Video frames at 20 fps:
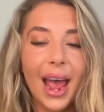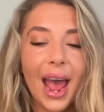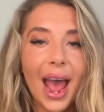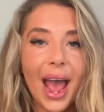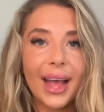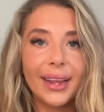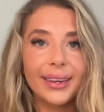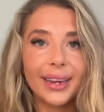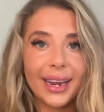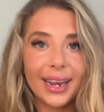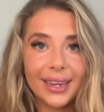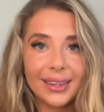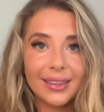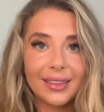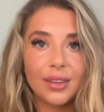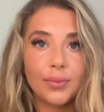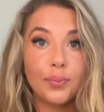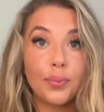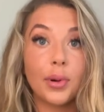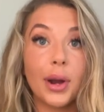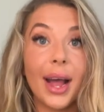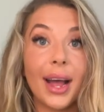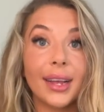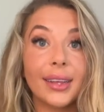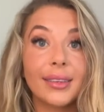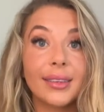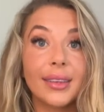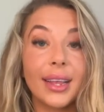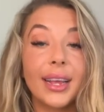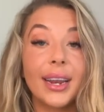and
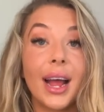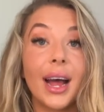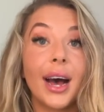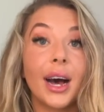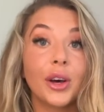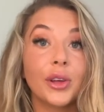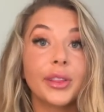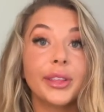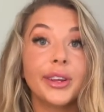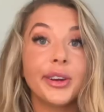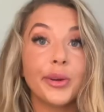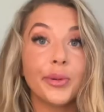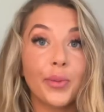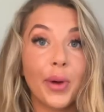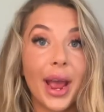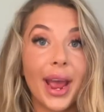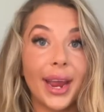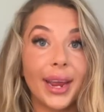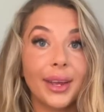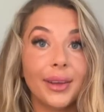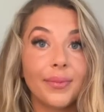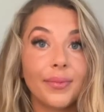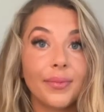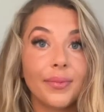express in a healthier way.